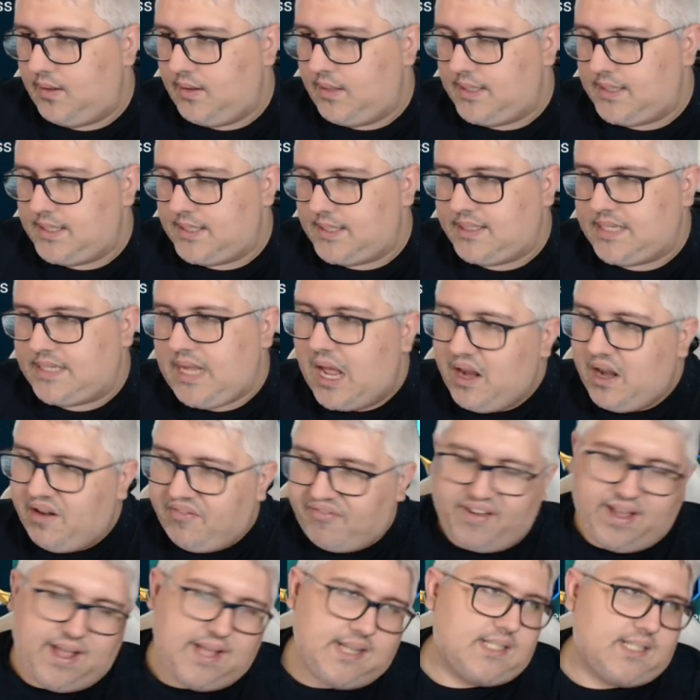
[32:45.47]

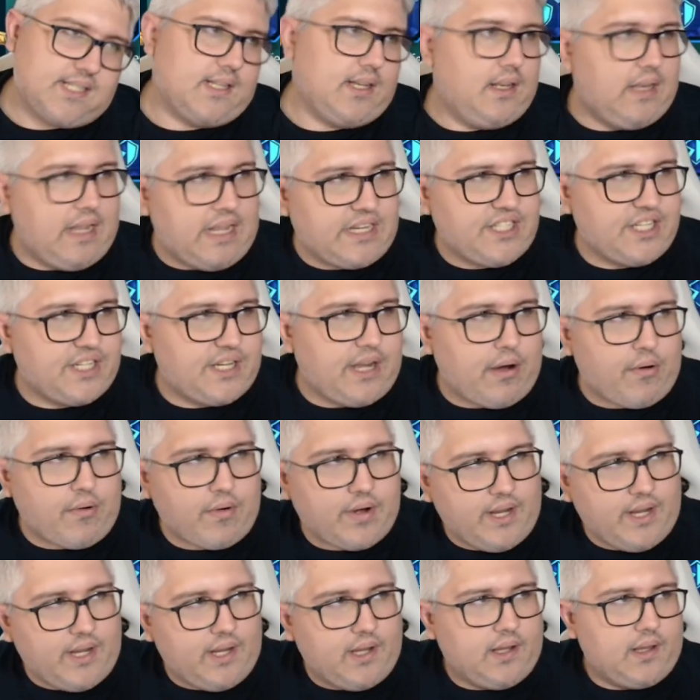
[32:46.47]
Steadfast
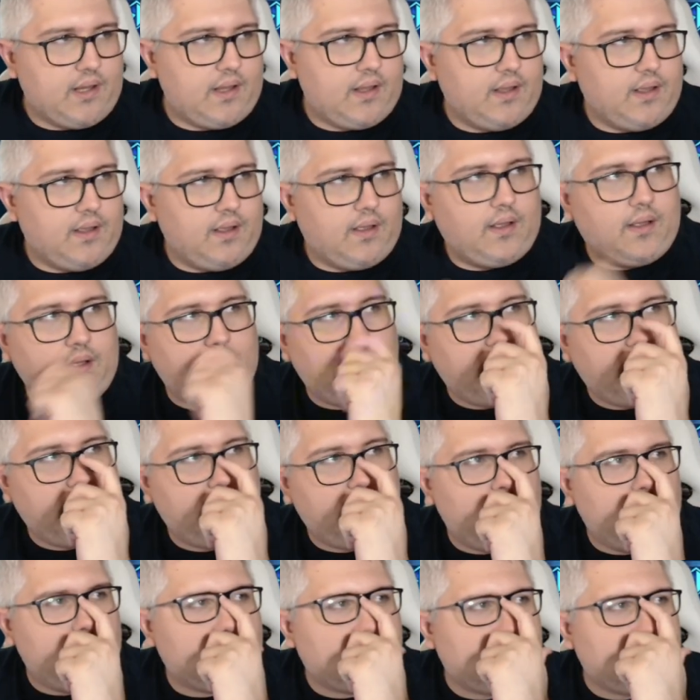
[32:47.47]
legendary.
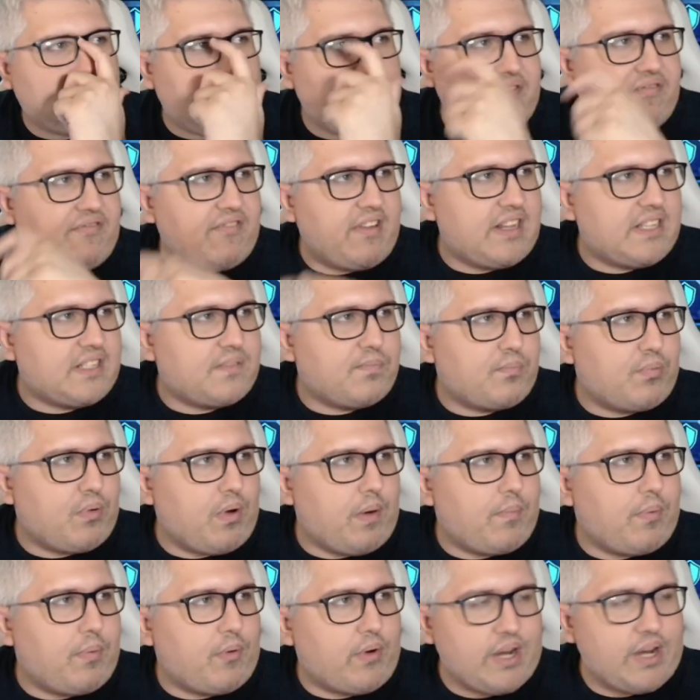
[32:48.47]
Steadfast
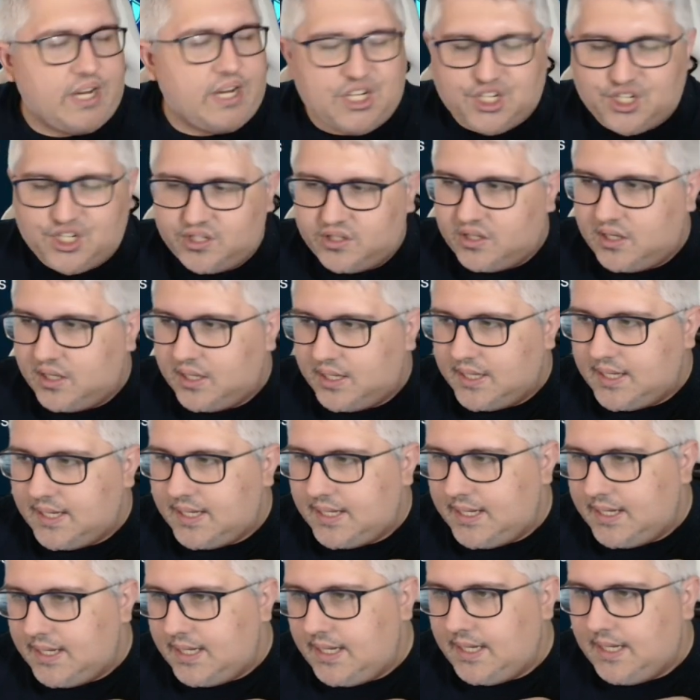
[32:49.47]
preparation.
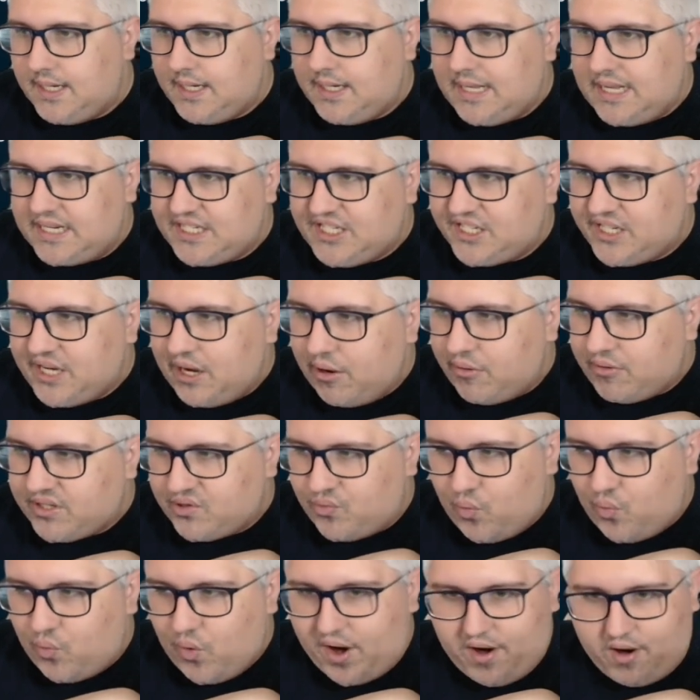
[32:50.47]
Legendary
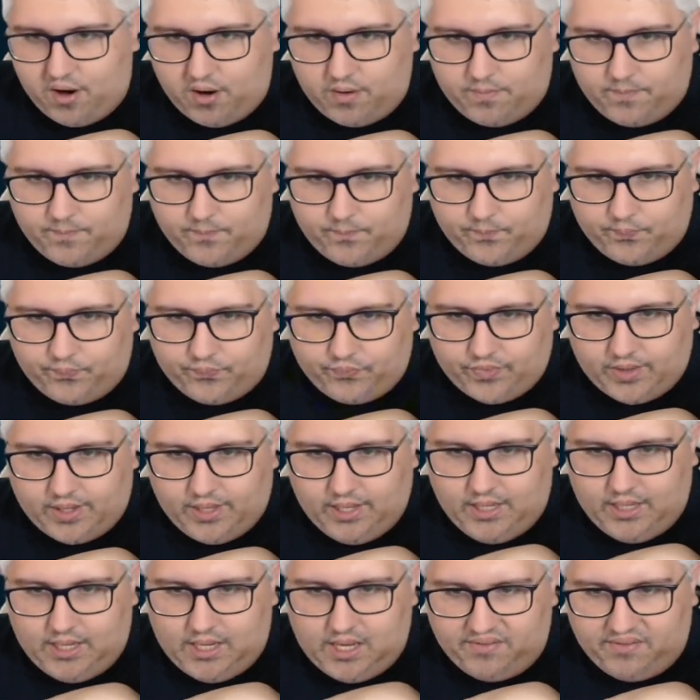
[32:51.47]
square.
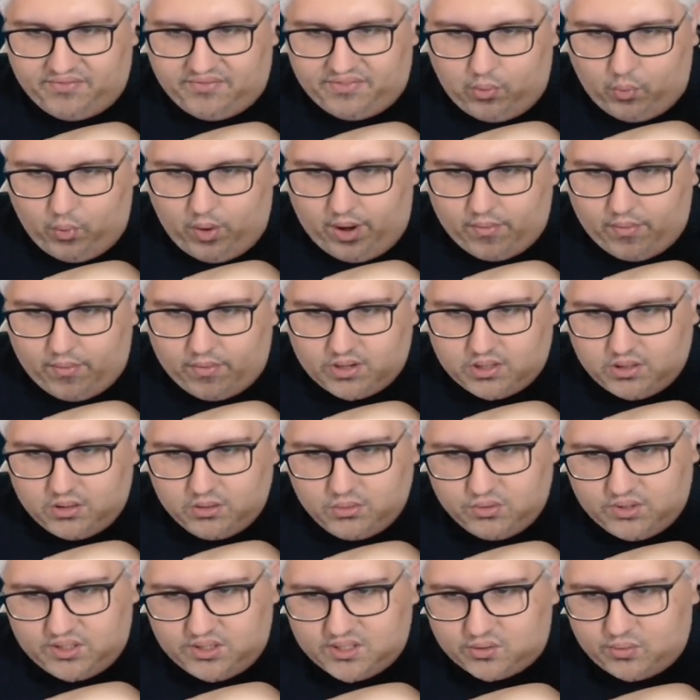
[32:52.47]
If the wearer
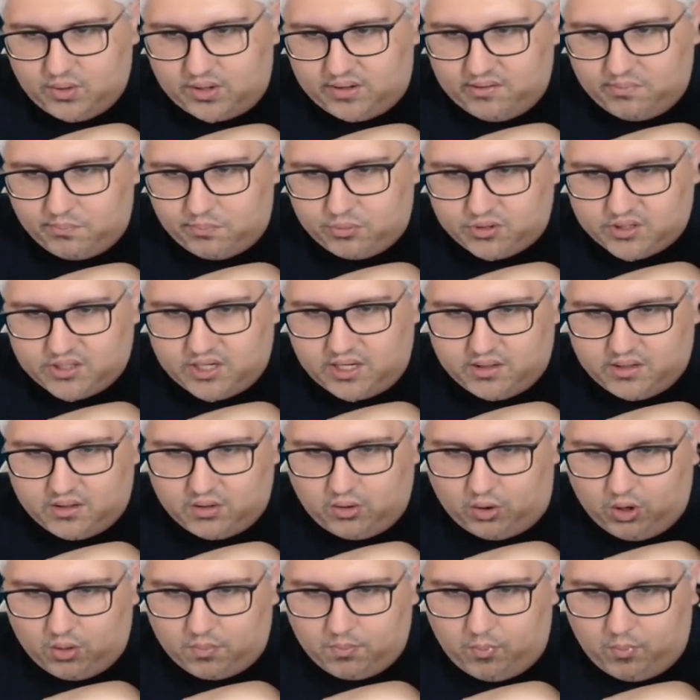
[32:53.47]
loses 20%
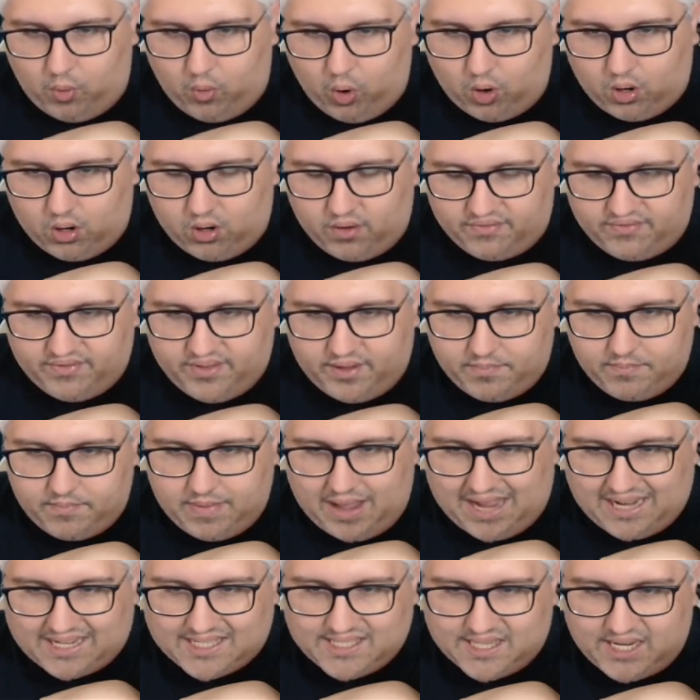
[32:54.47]
or more of the
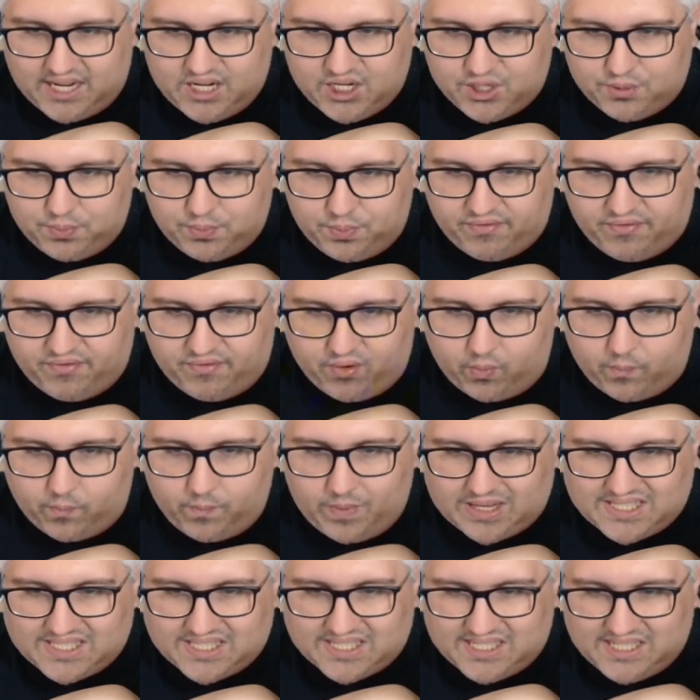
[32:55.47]
max HP from
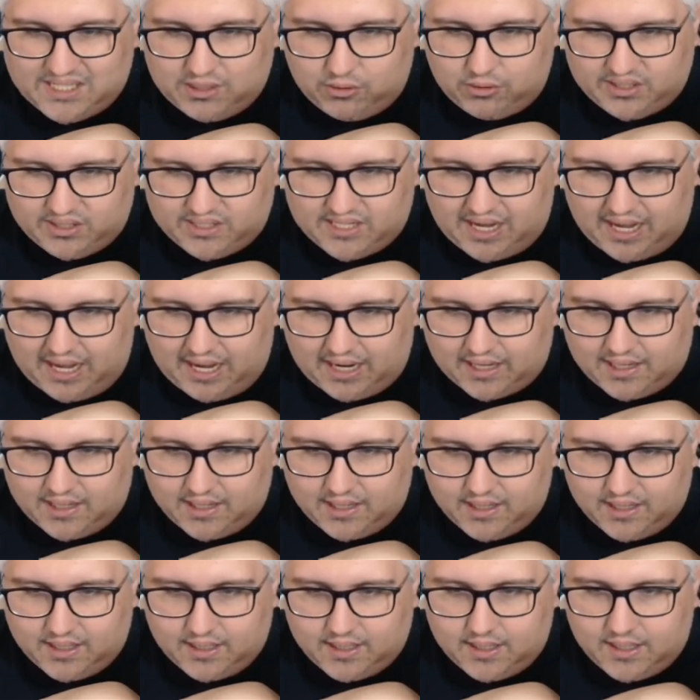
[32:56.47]
a single attack,
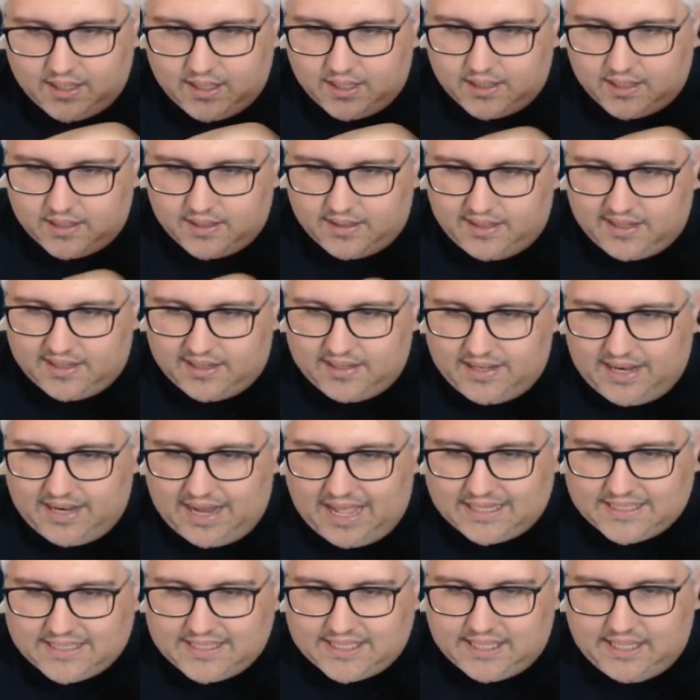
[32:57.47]
the
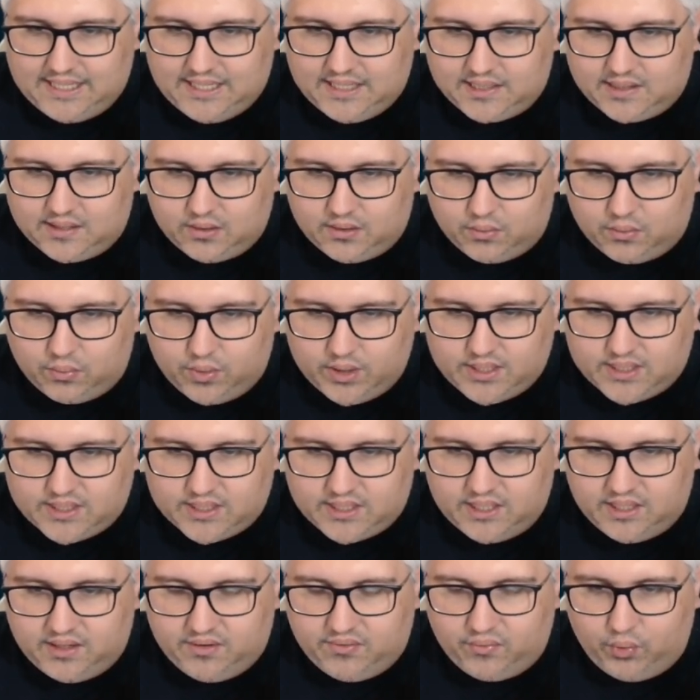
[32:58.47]
next hit
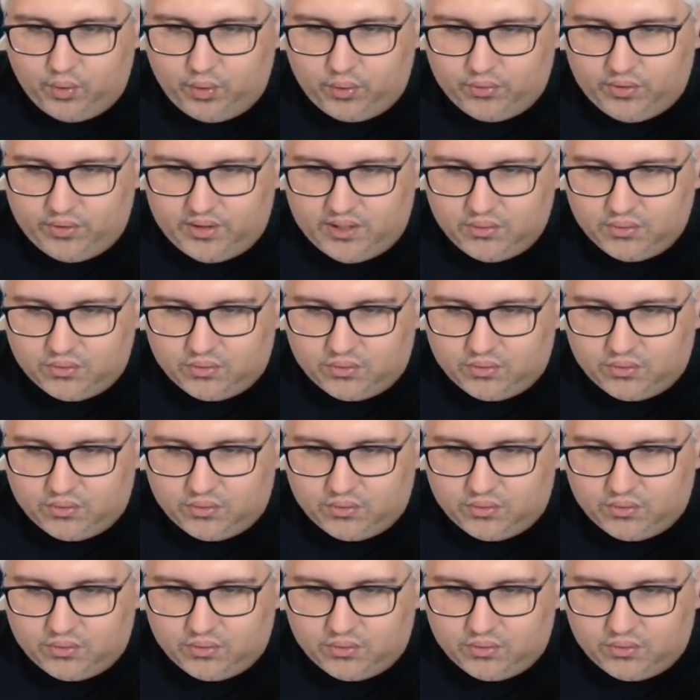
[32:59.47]
received will deal